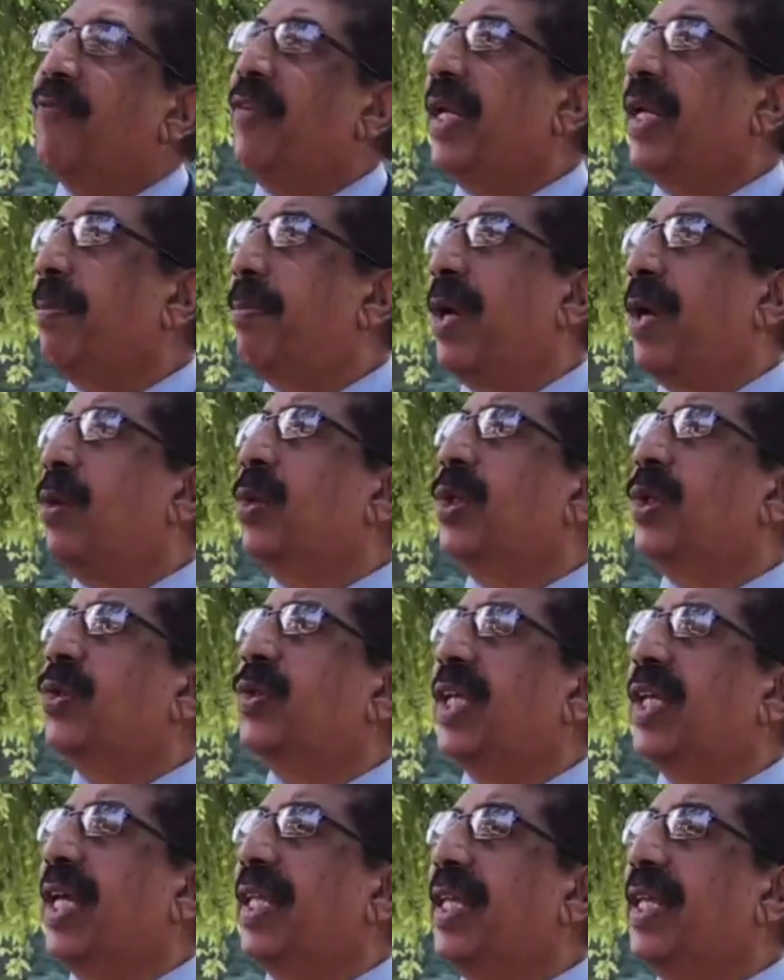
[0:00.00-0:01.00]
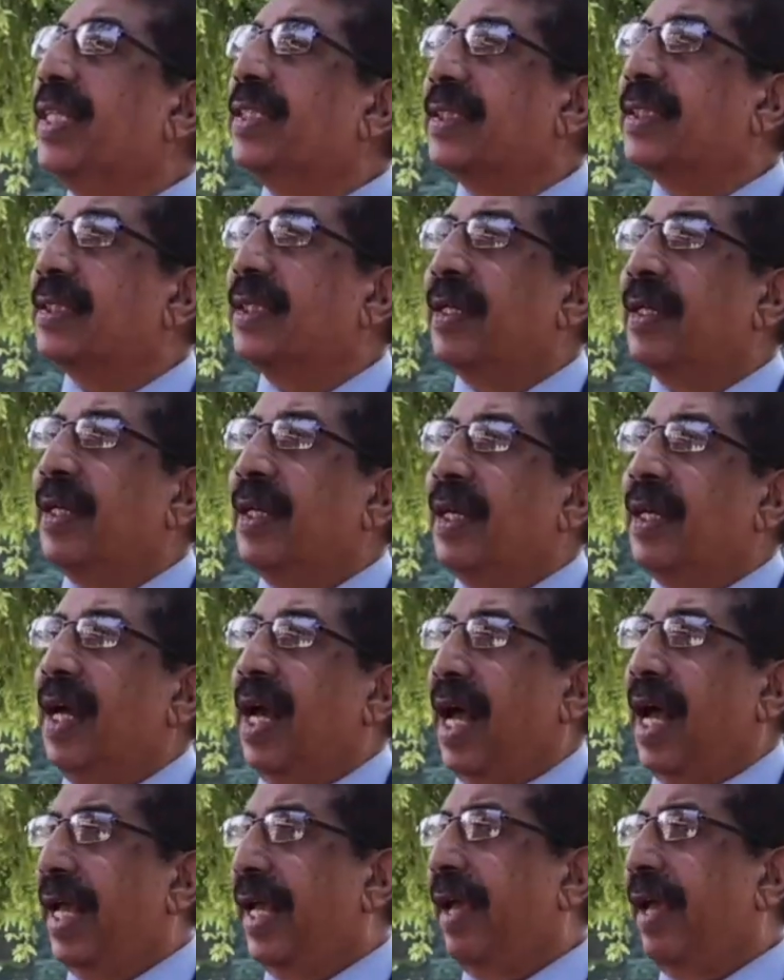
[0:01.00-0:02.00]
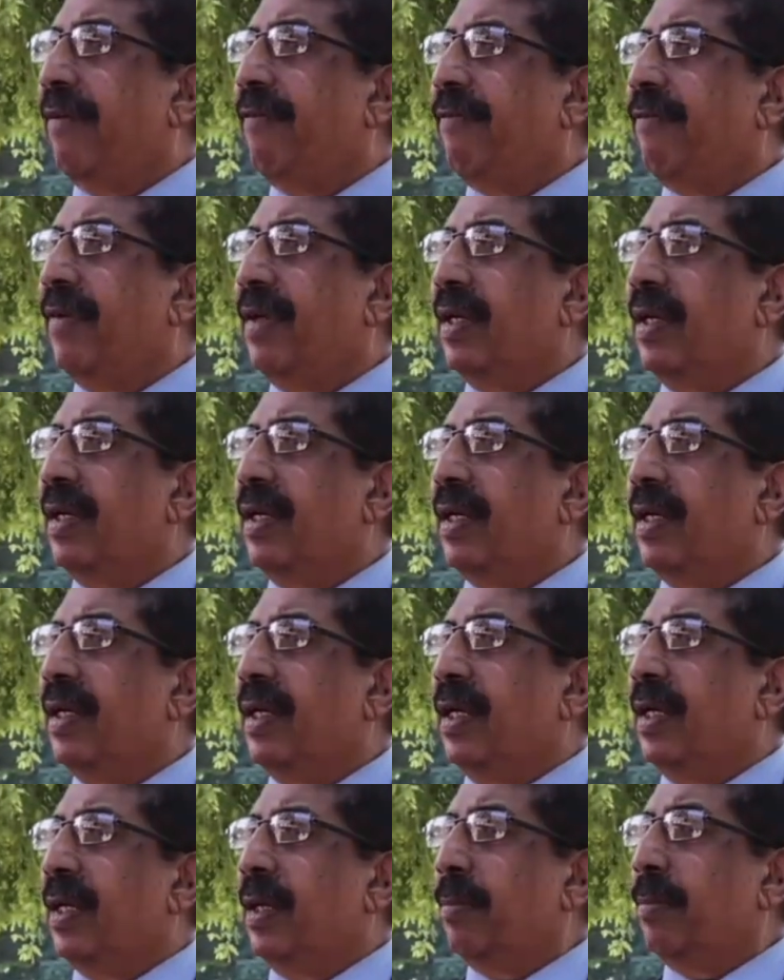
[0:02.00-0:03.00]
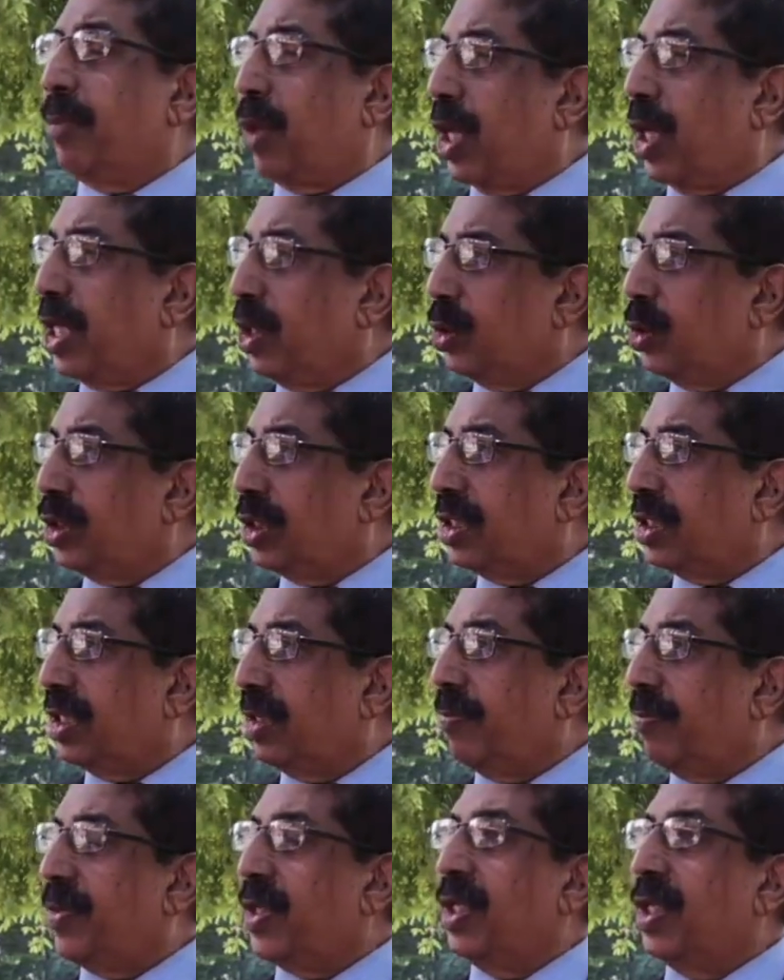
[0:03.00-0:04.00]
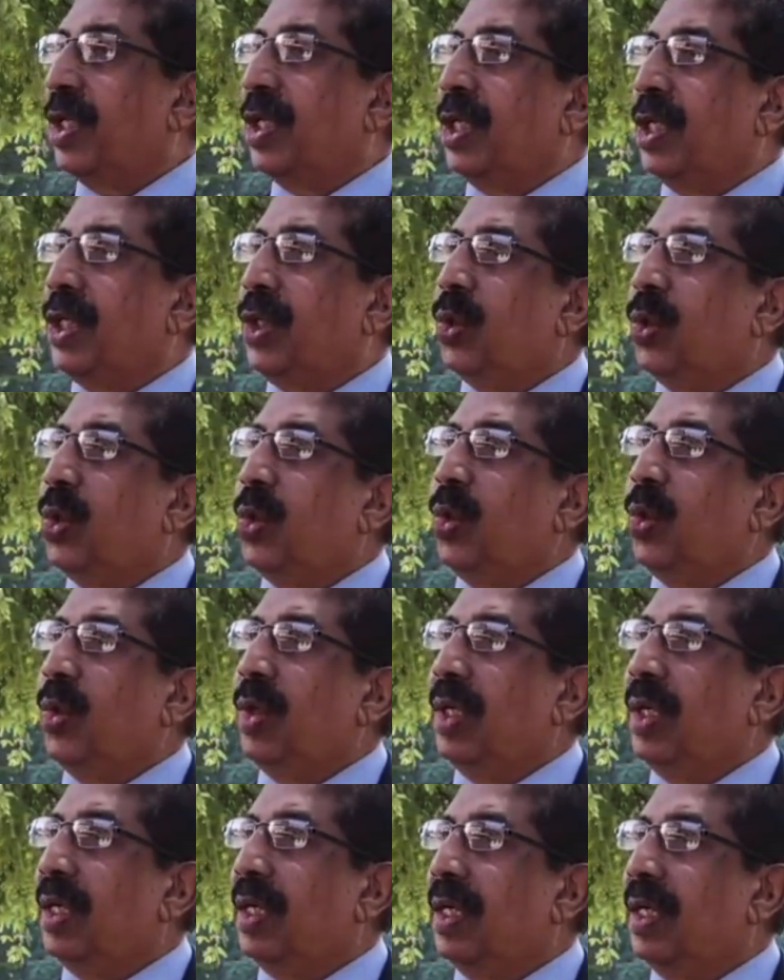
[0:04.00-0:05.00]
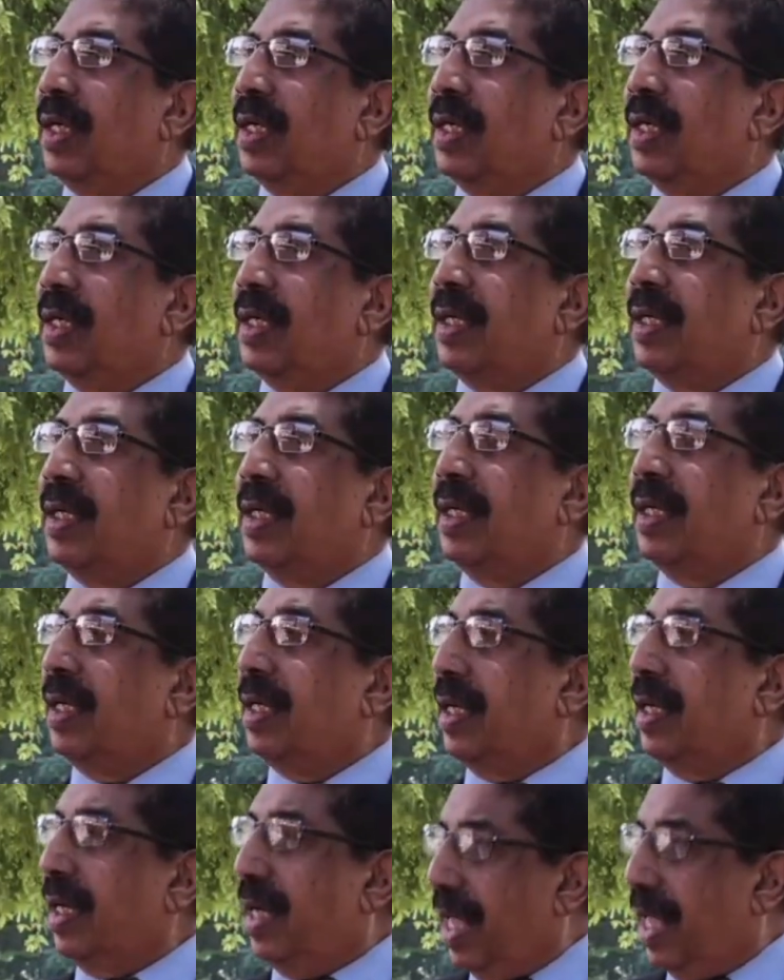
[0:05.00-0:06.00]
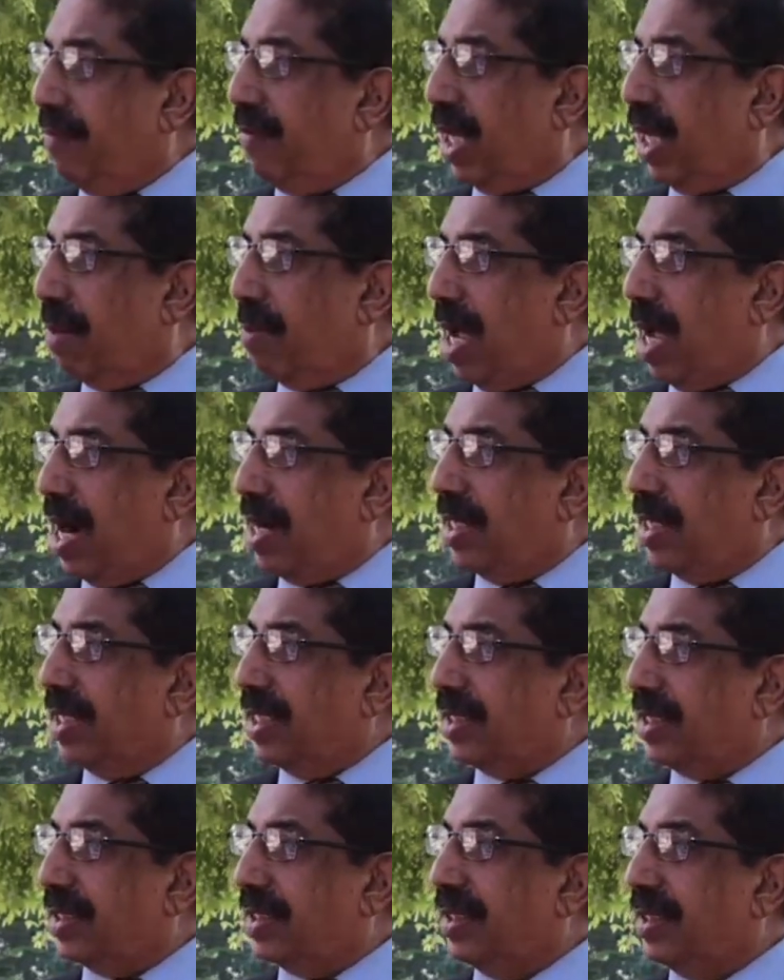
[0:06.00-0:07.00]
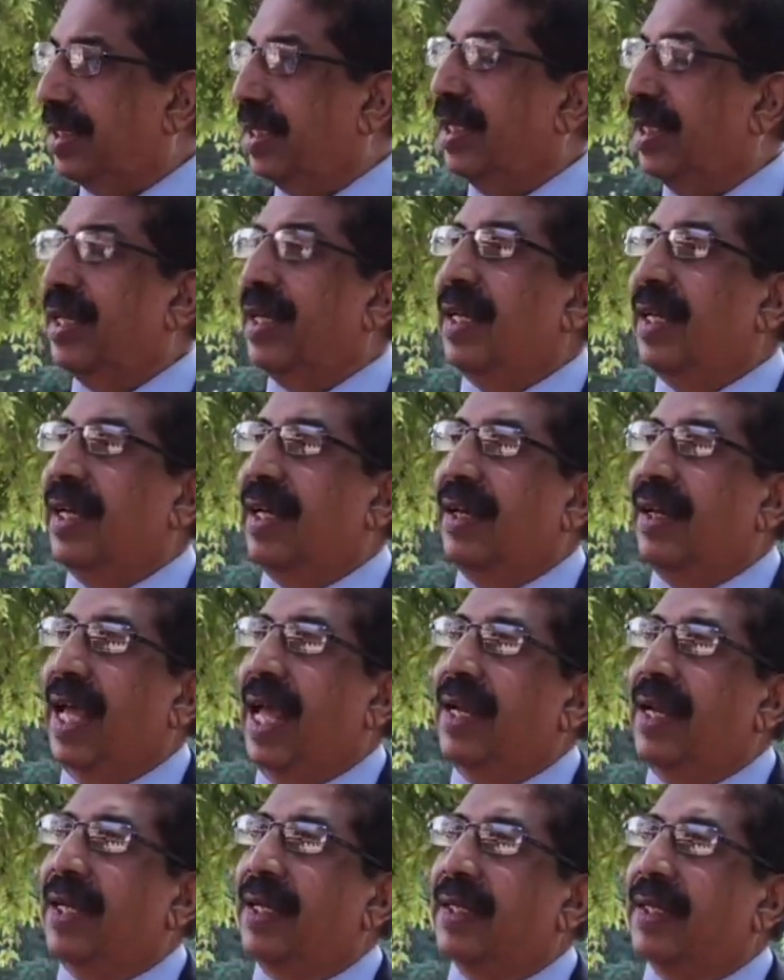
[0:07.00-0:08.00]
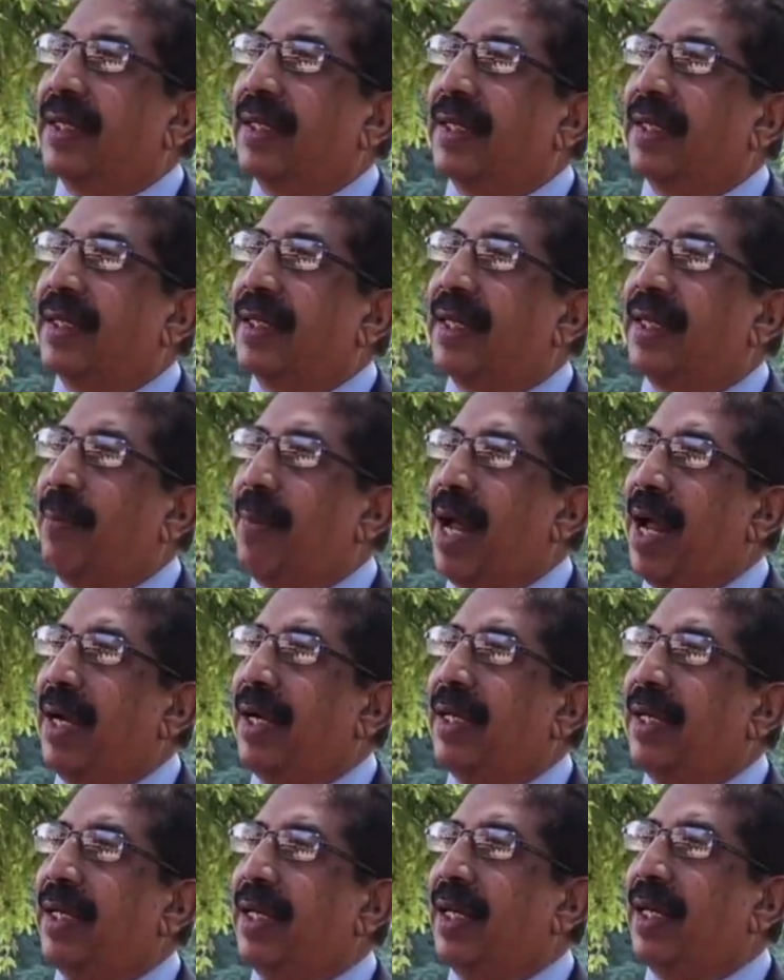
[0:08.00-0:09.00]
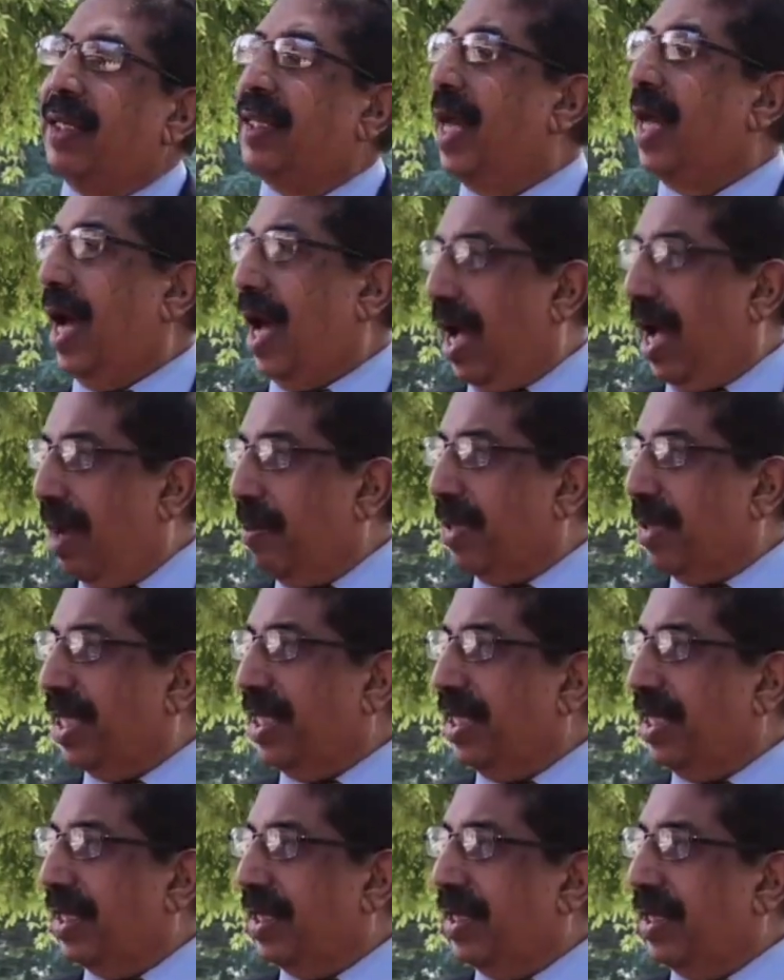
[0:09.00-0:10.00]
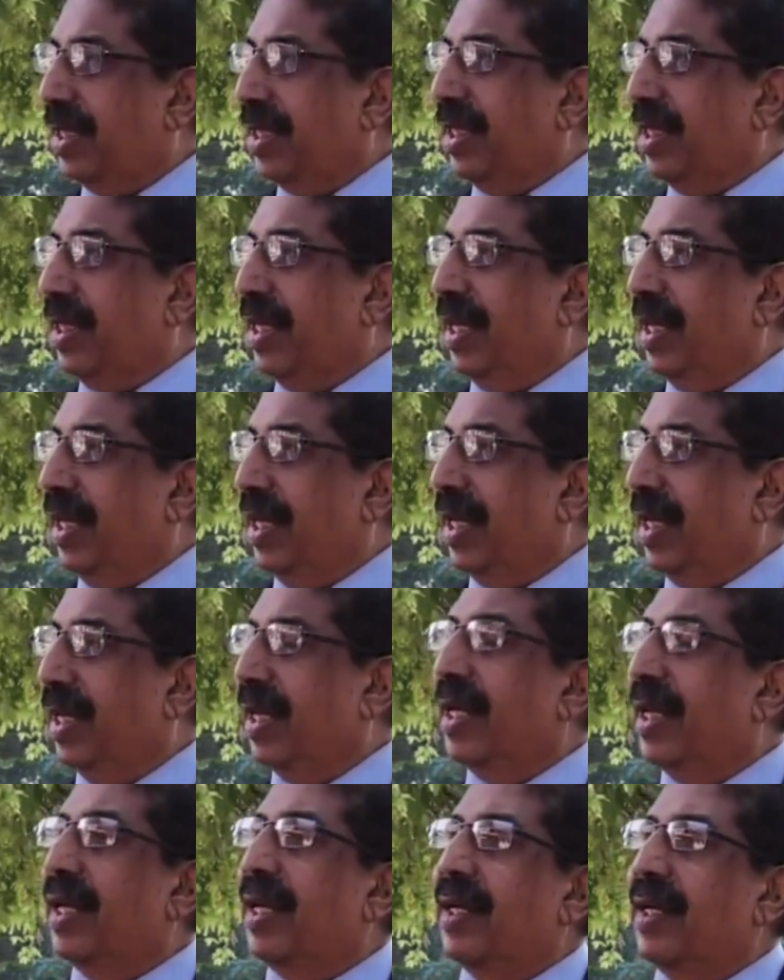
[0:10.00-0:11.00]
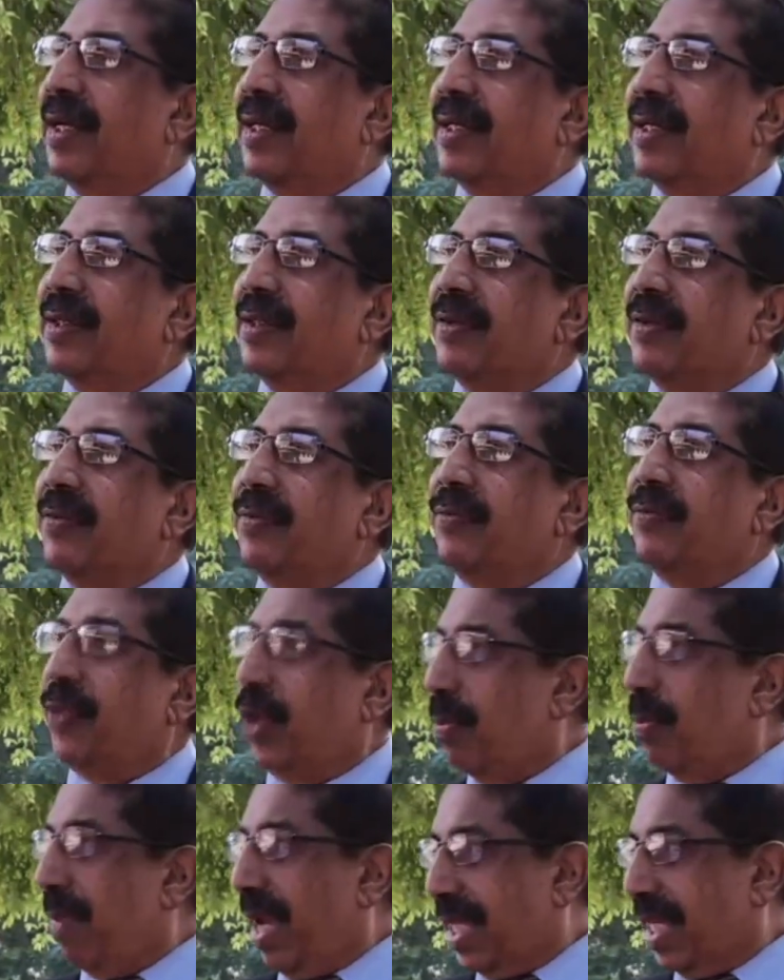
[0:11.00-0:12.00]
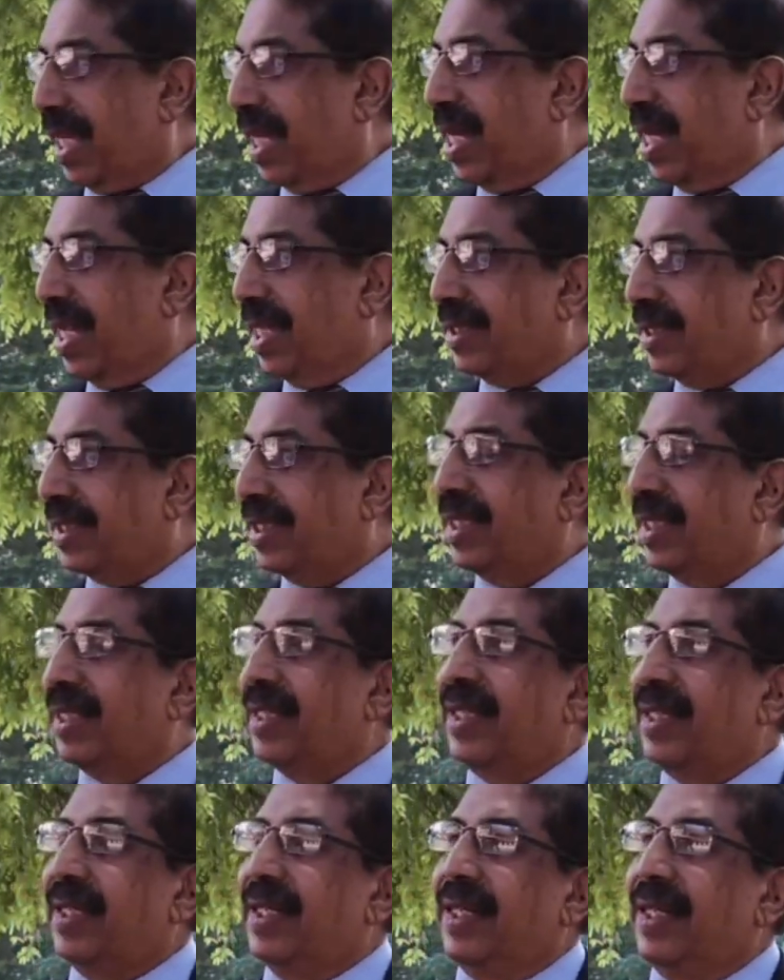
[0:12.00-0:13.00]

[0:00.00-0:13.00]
I'm very proud to say this. I have produced 2 Navy commanders and a commander of the Army, and from my cadets,